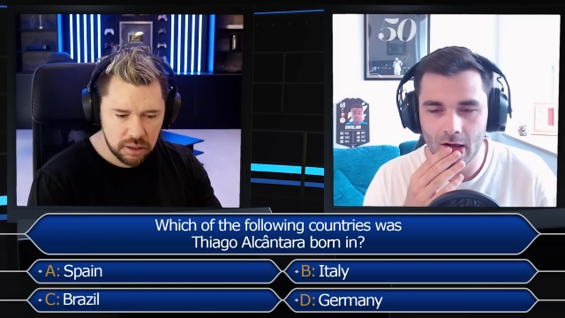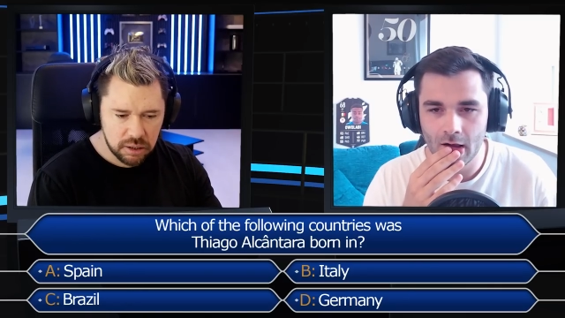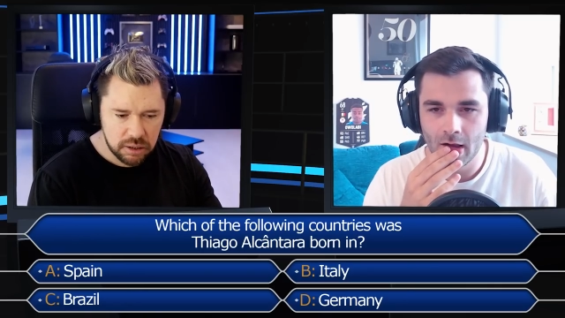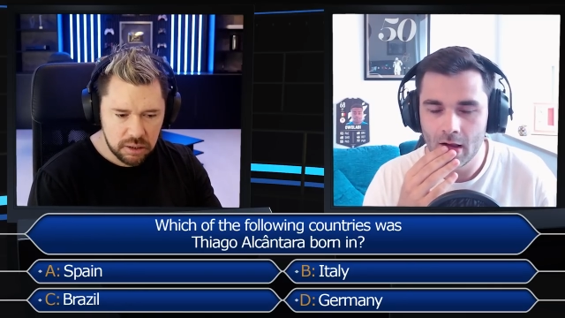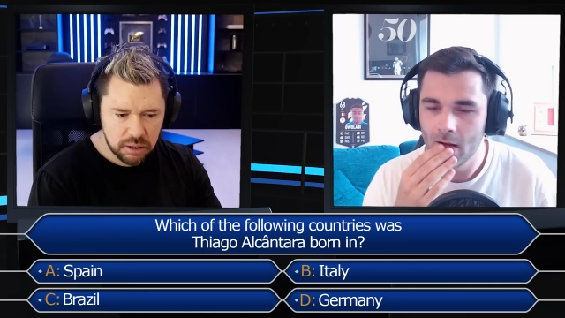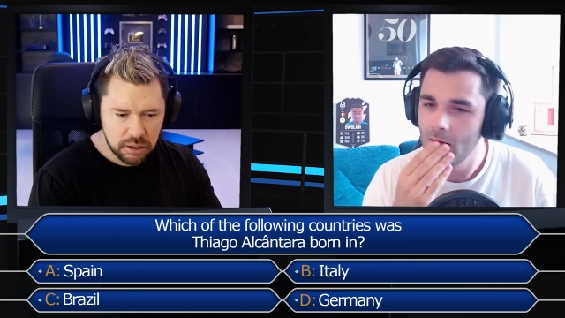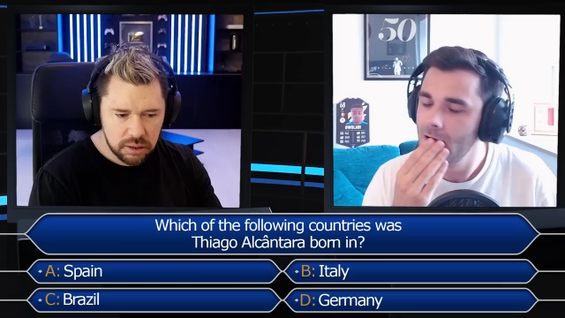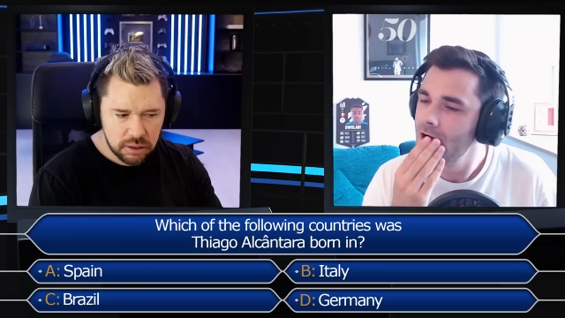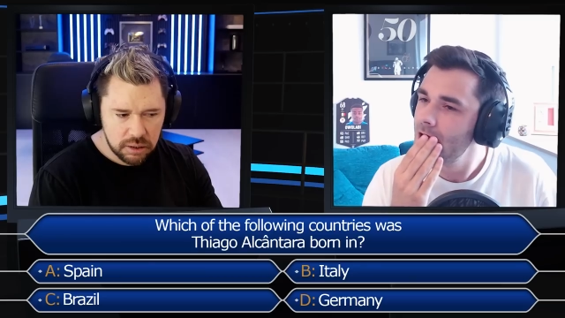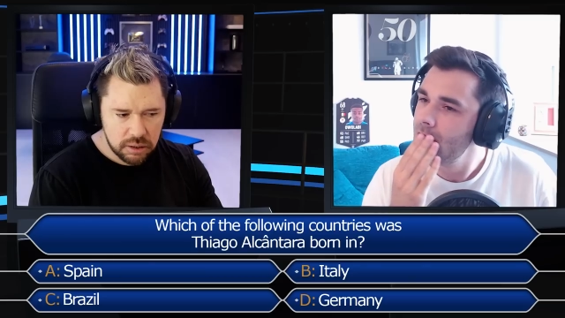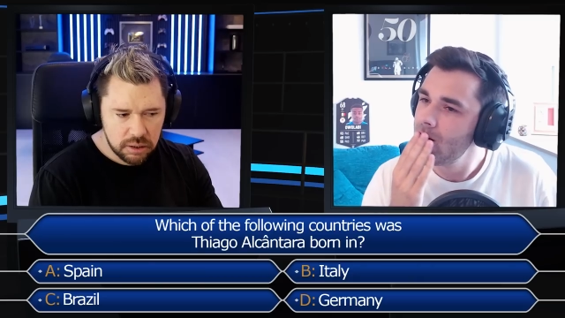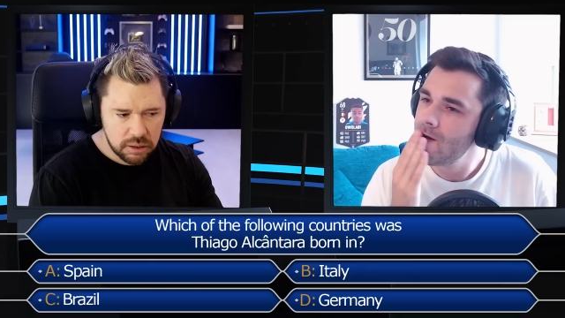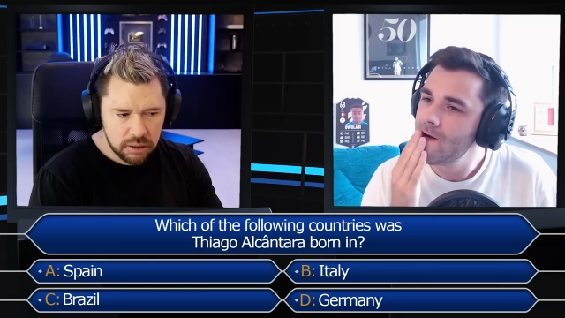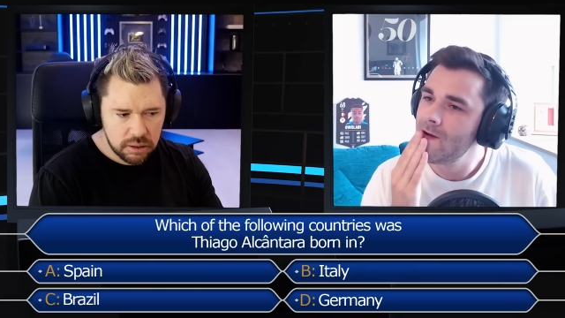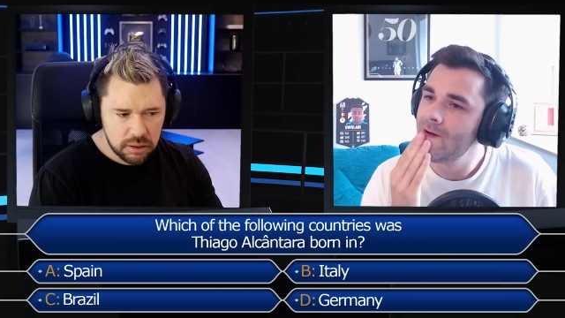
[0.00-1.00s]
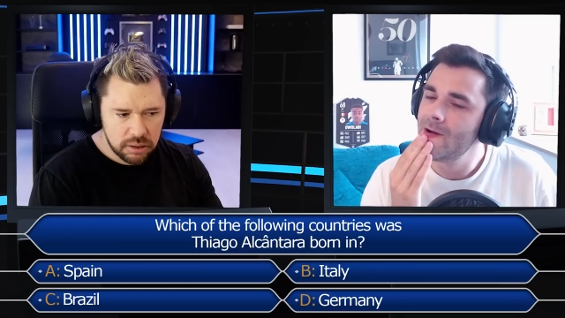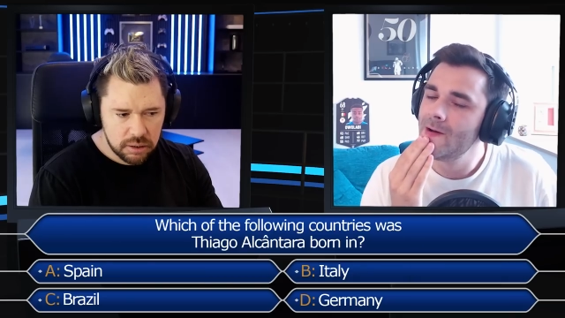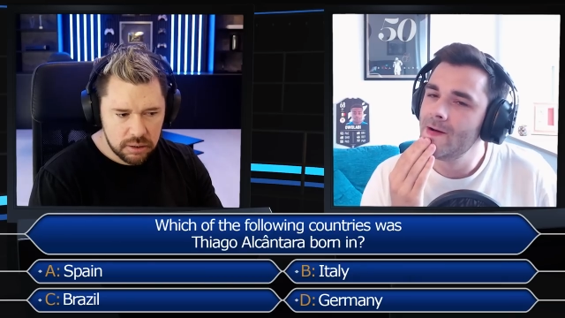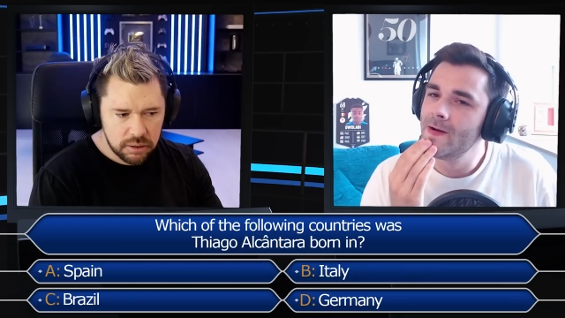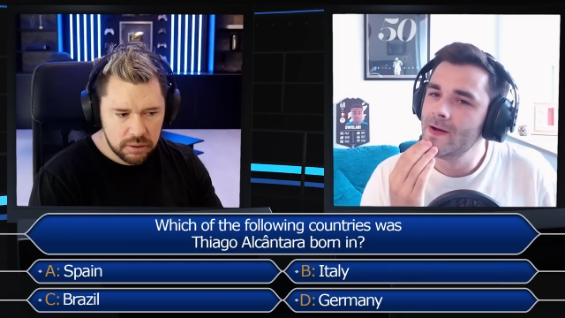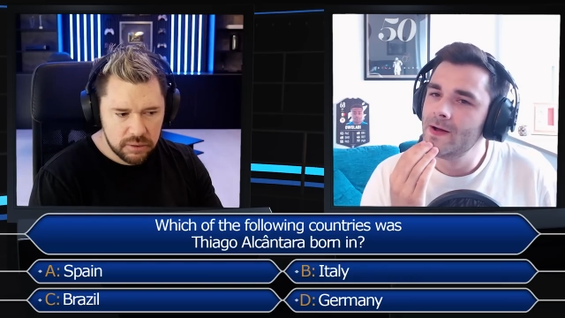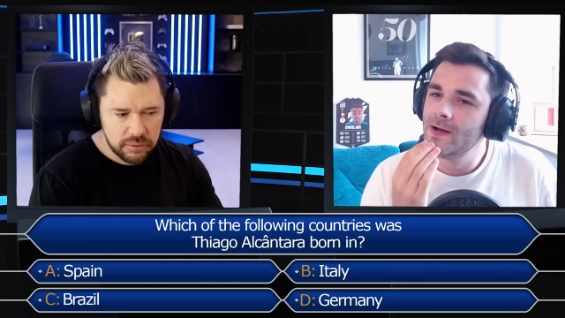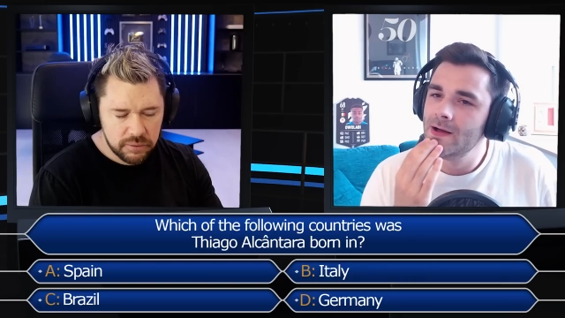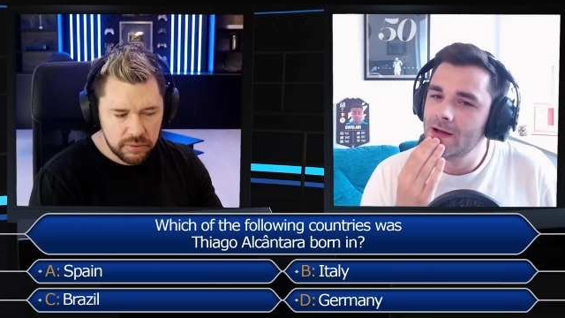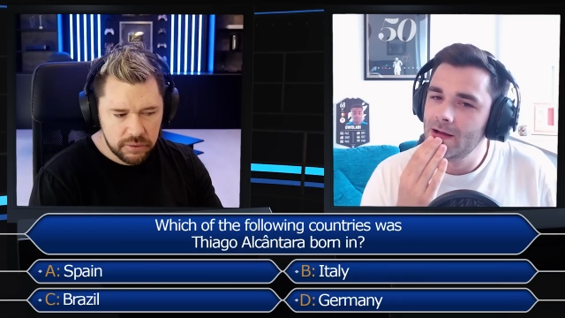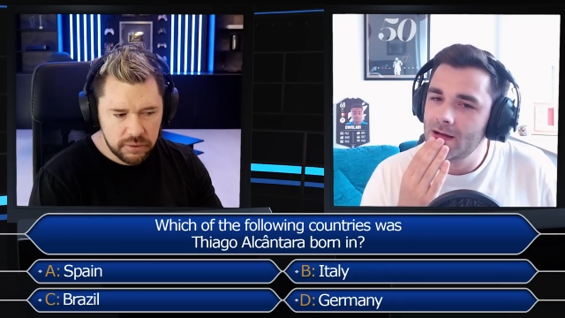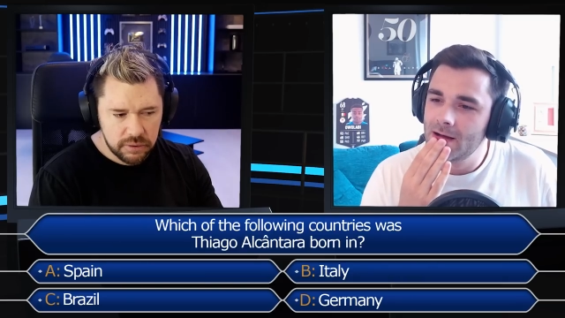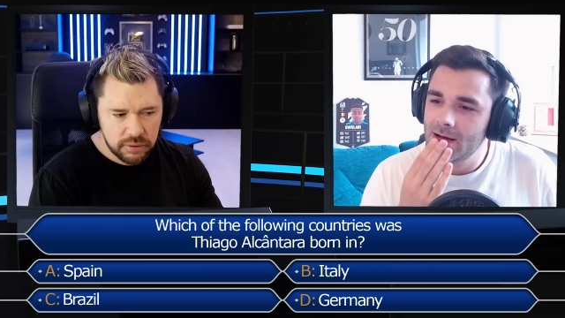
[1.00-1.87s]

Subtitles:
Nothing is said.